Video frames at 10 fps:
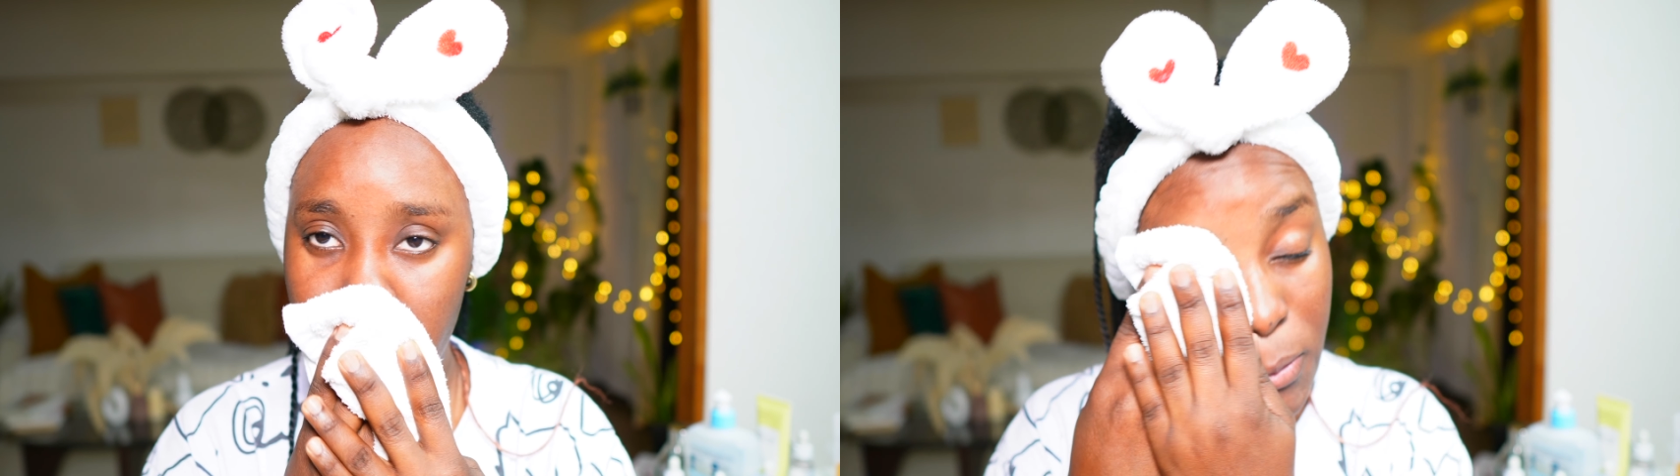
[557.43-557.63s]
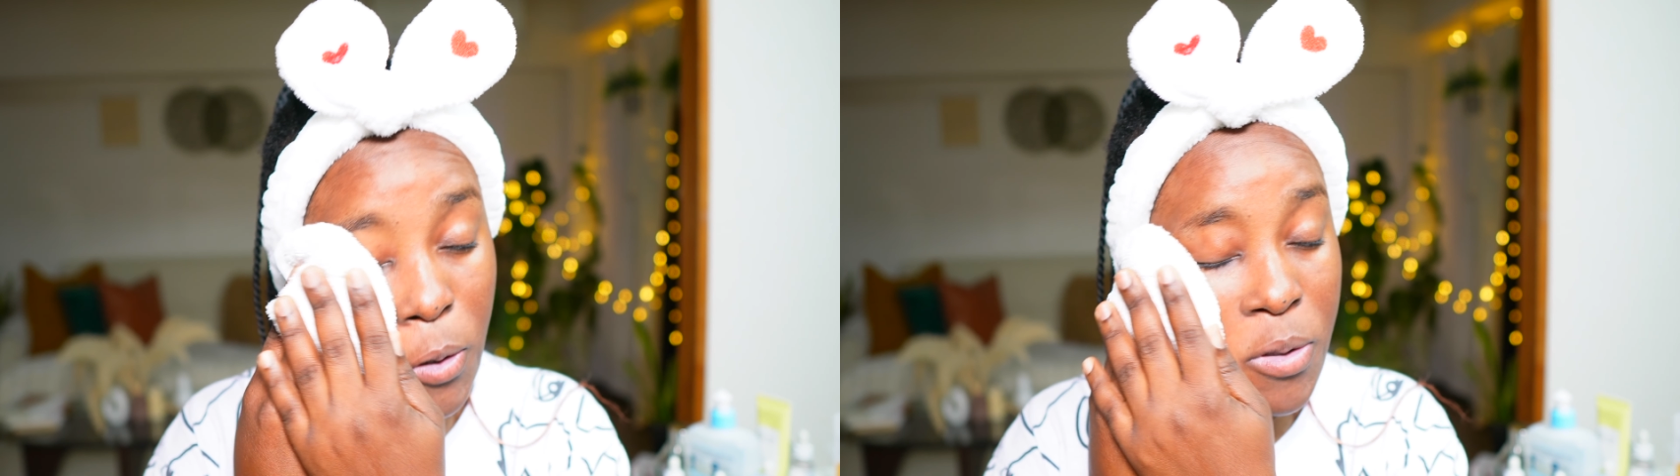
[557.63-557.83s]

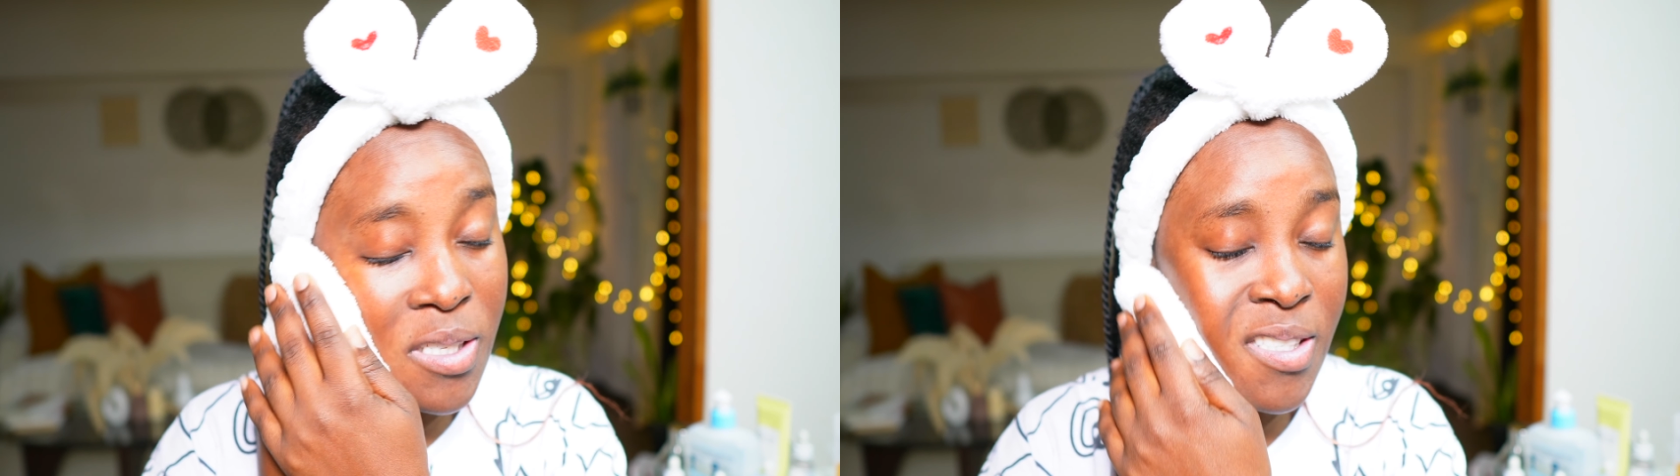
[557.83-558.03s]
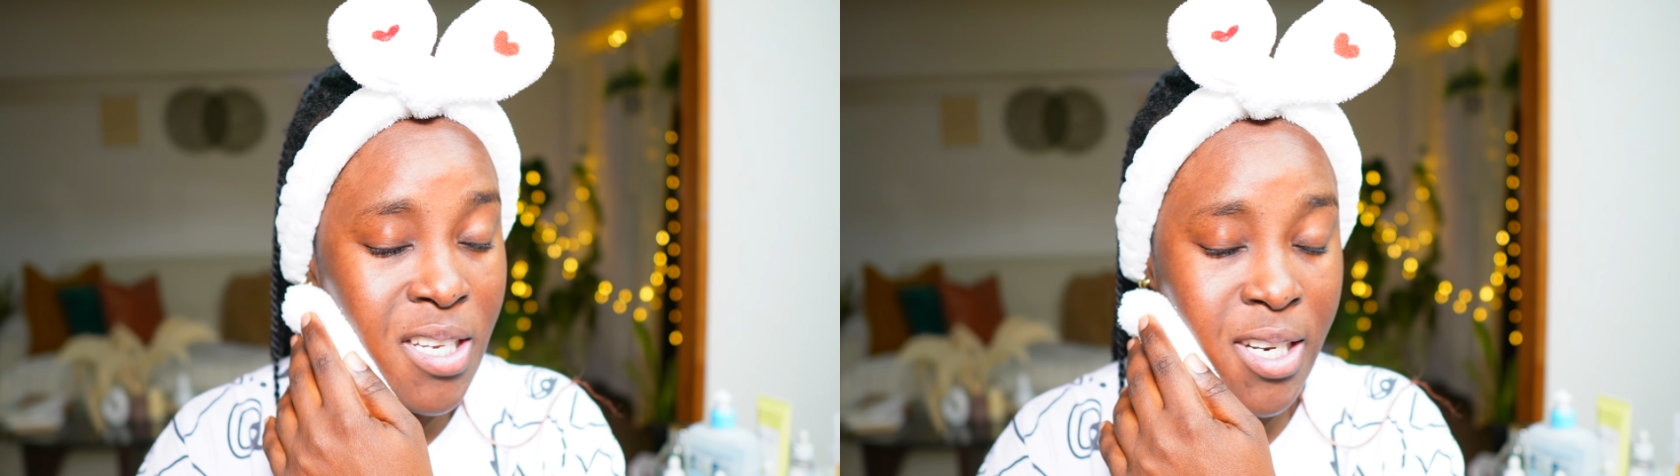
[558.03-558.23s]
tone
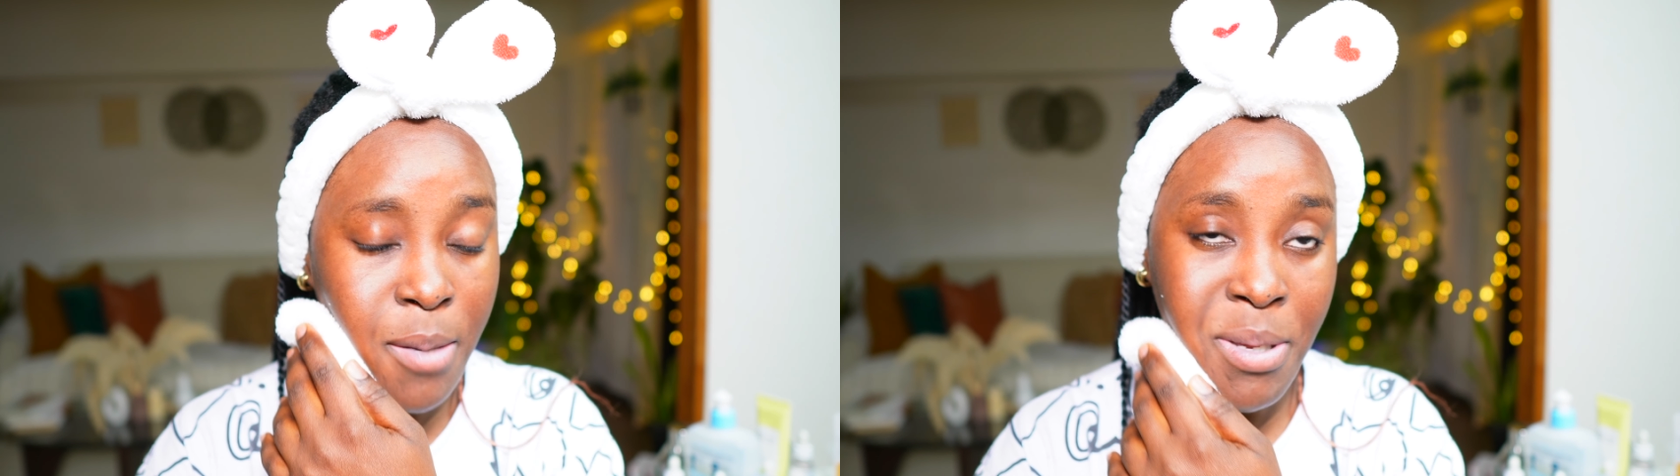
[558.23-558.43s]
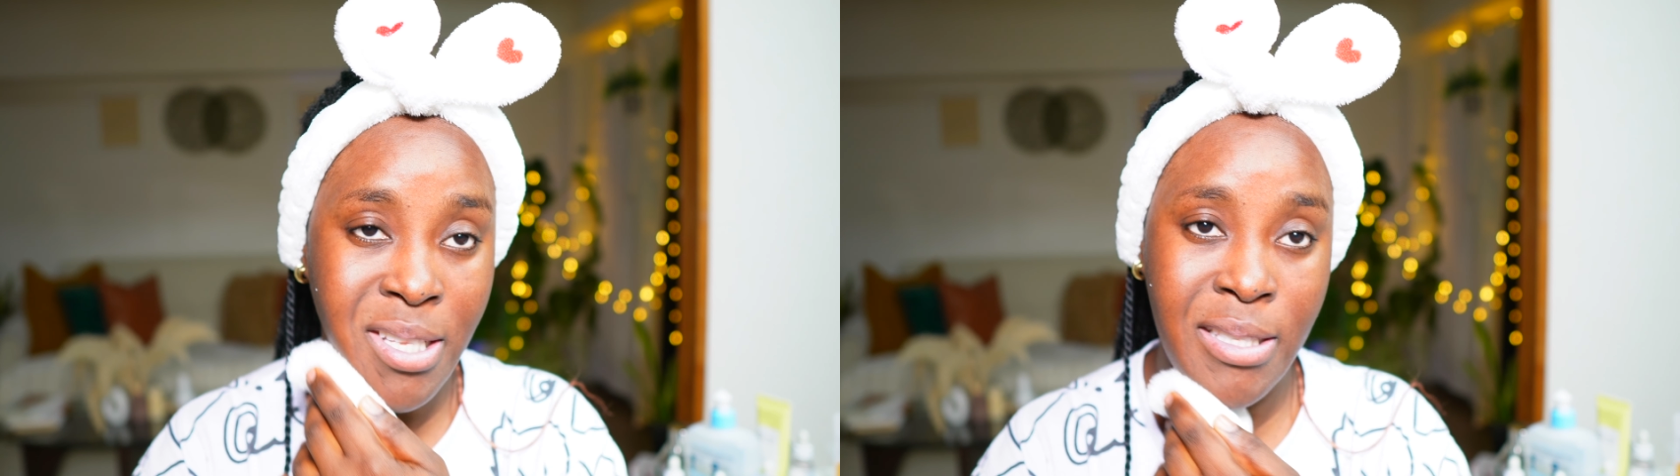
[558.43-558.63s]
the skin a
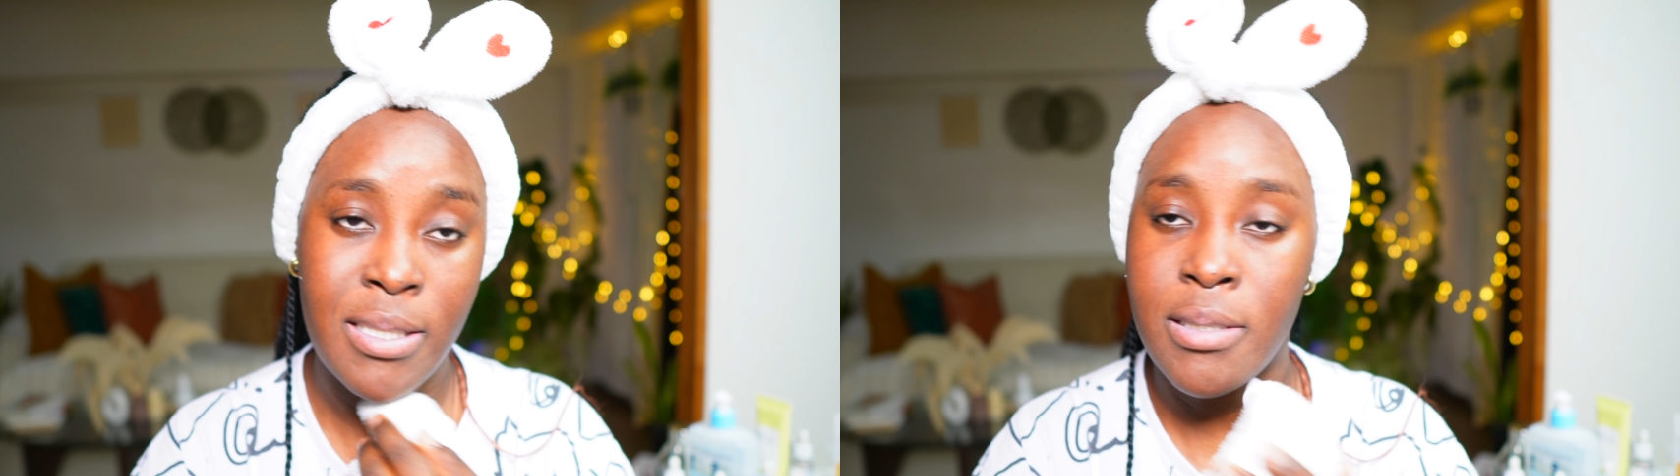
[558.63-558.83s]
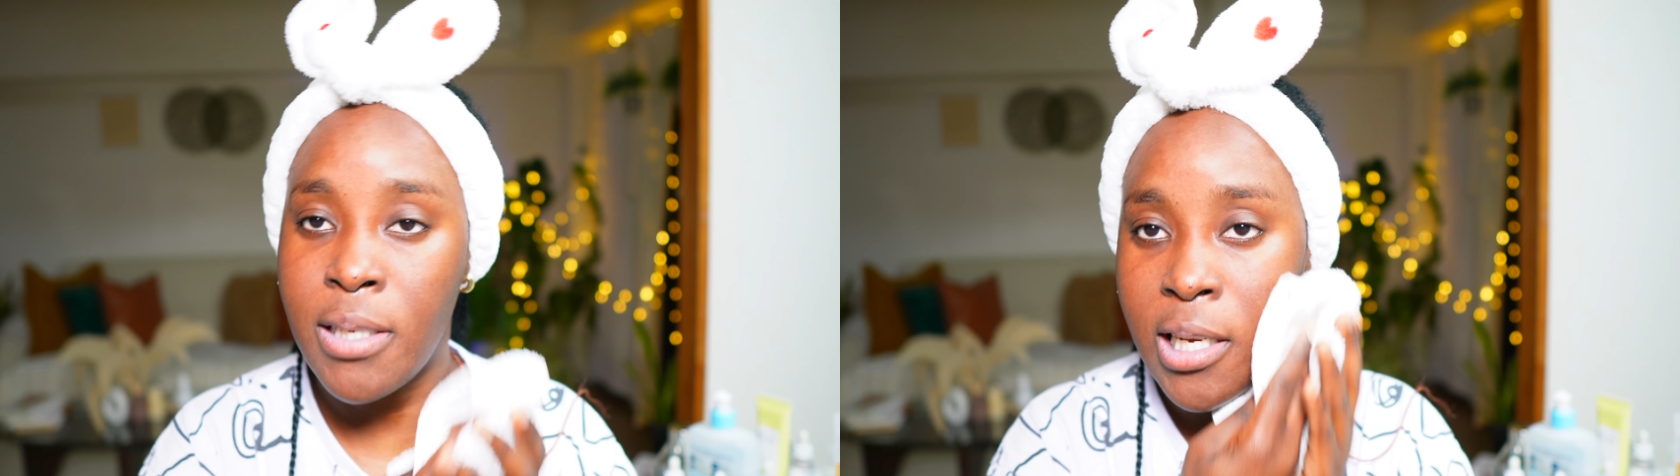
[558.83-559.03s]
bit